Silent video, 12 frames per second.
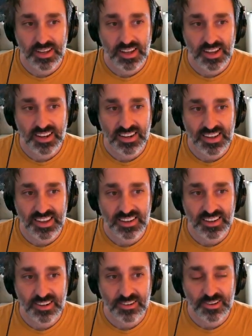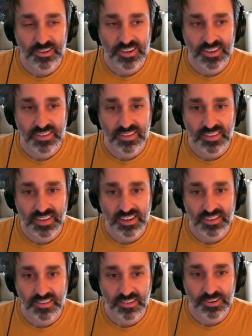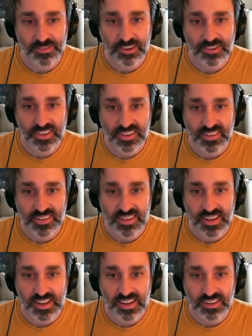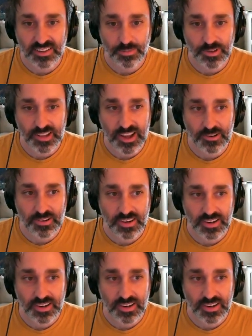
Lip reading: And again, you can select certain regions to pull out